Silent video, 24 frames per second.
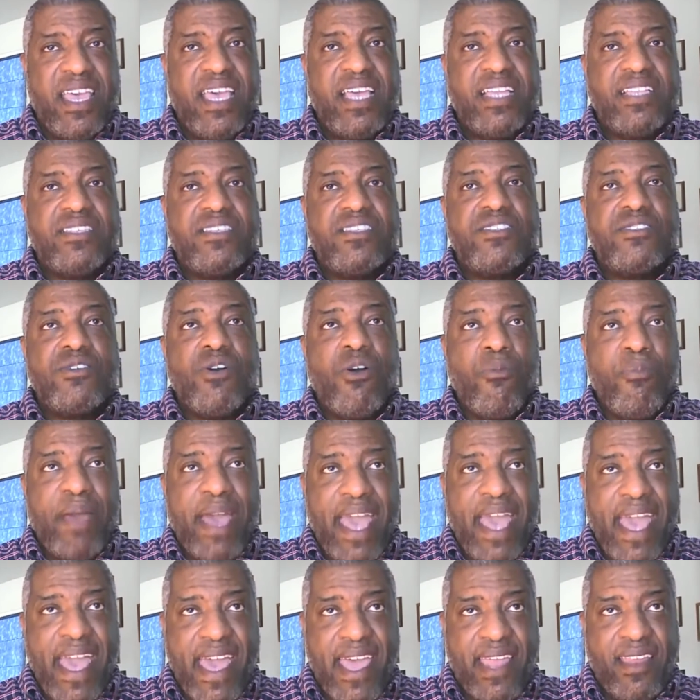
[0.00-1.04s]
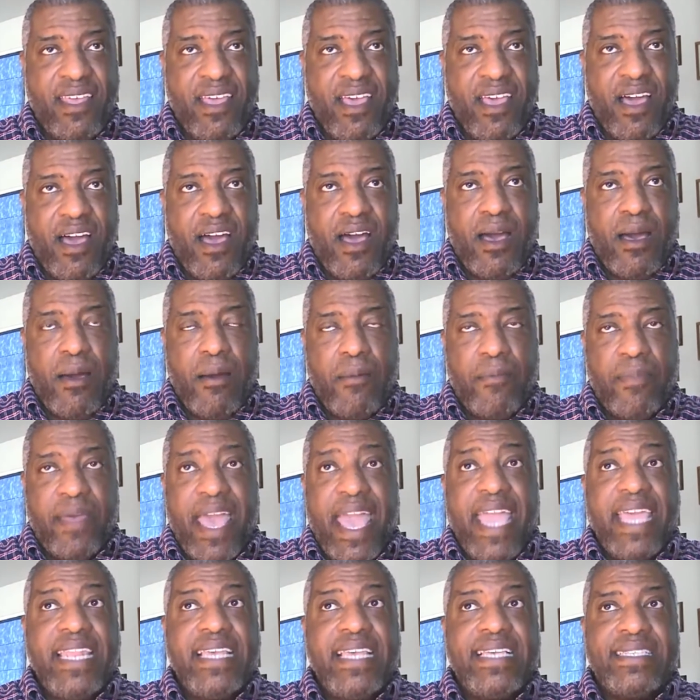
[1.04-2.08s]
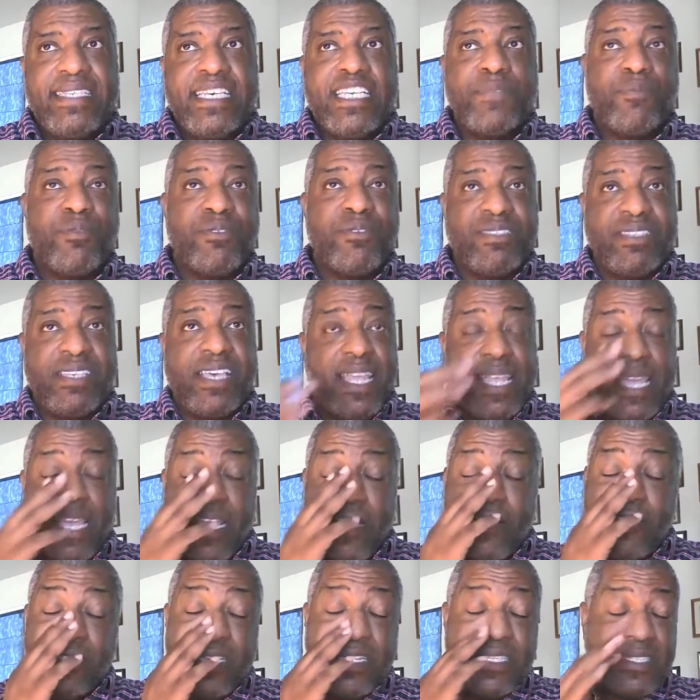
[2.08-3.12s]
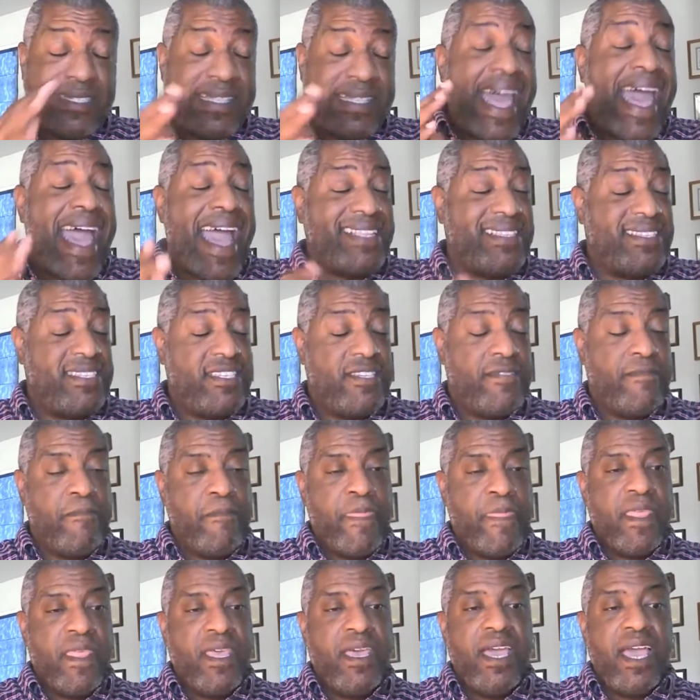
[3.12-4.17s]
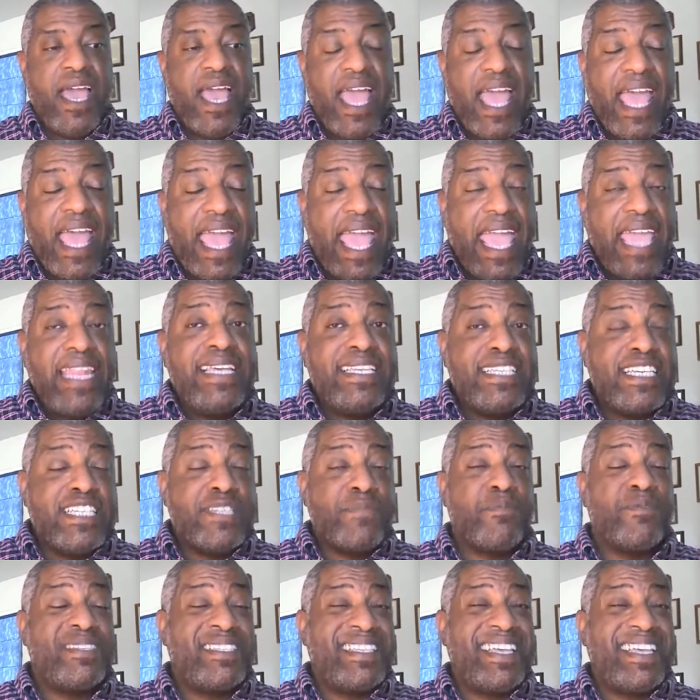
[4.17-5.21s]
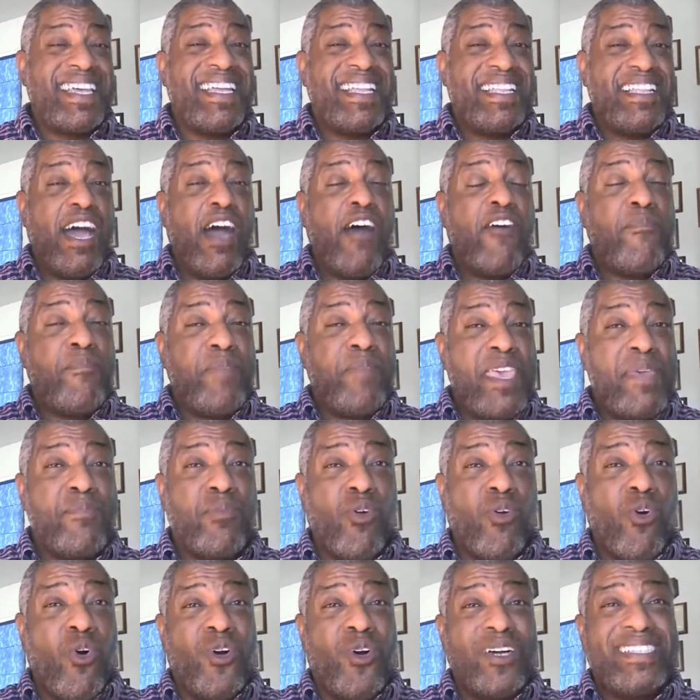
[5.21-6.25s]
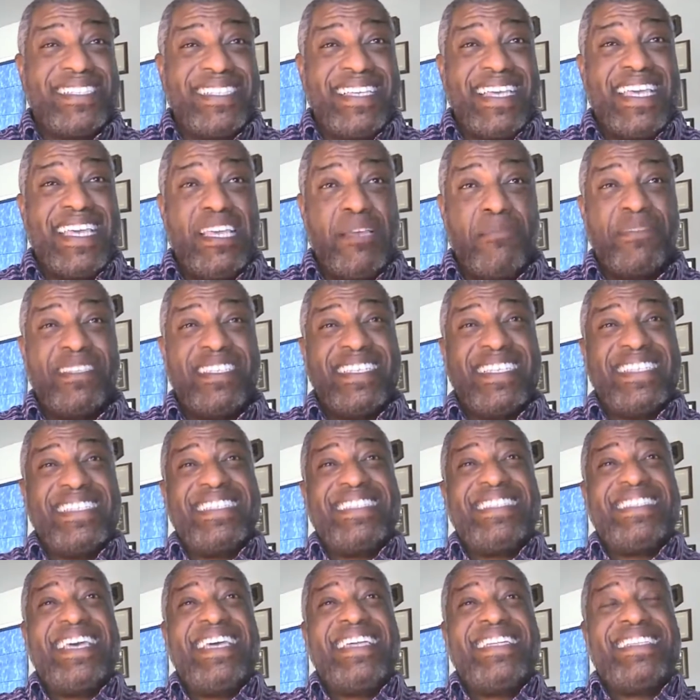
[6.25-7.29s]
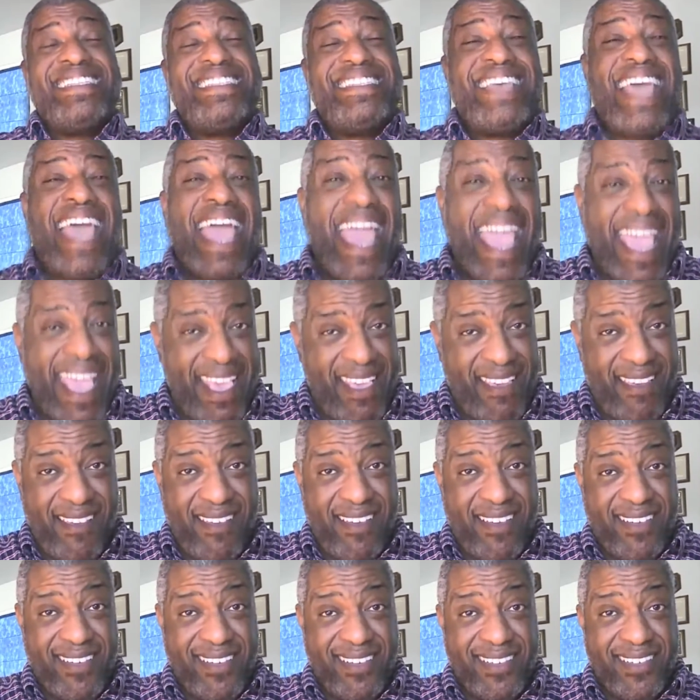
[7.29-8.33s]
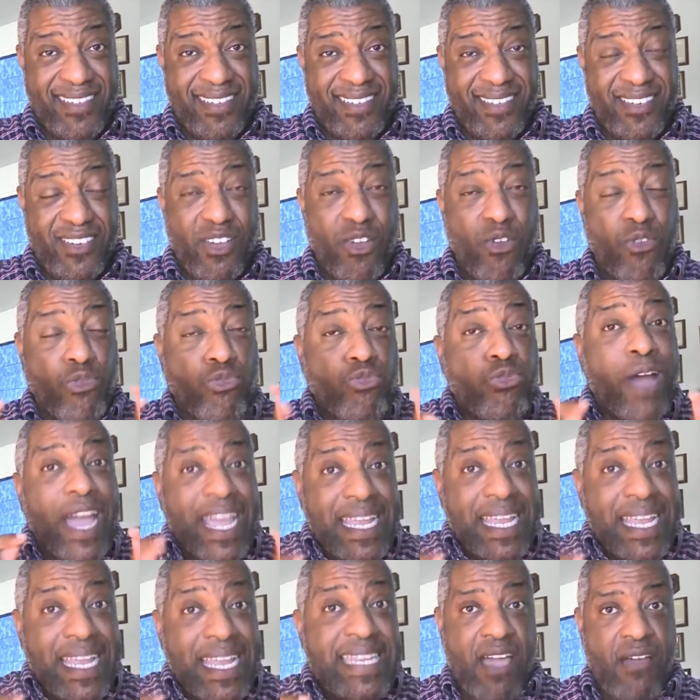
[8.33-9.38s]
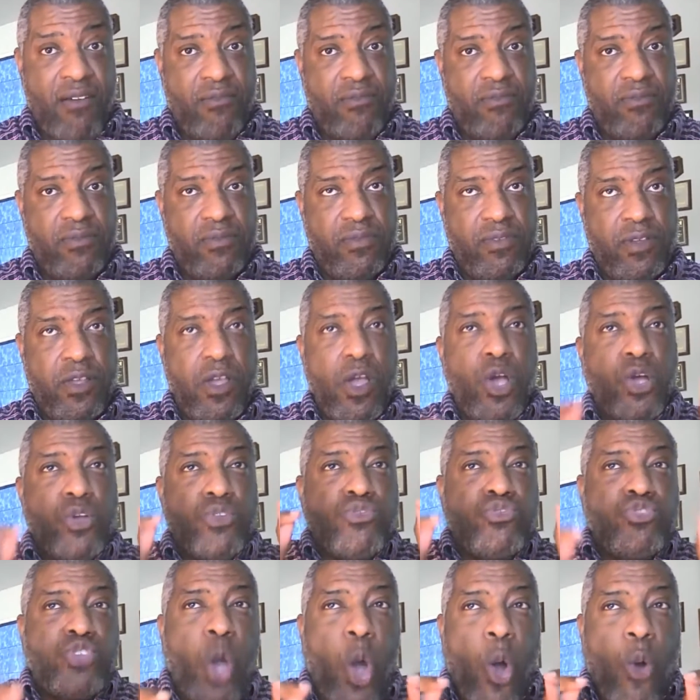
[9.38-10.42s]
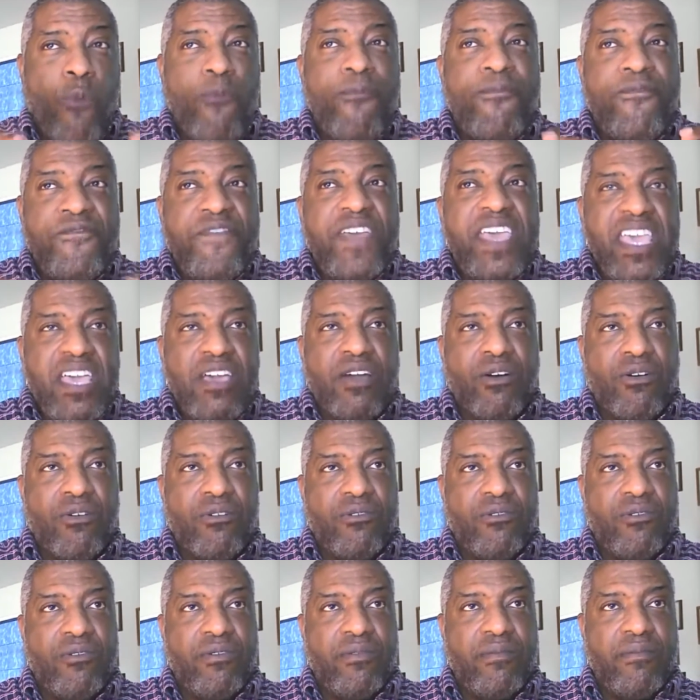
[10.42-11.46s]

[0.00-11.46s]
It's so bad. 86%, here's the stats. 86% of people on teams today, right now, don't feel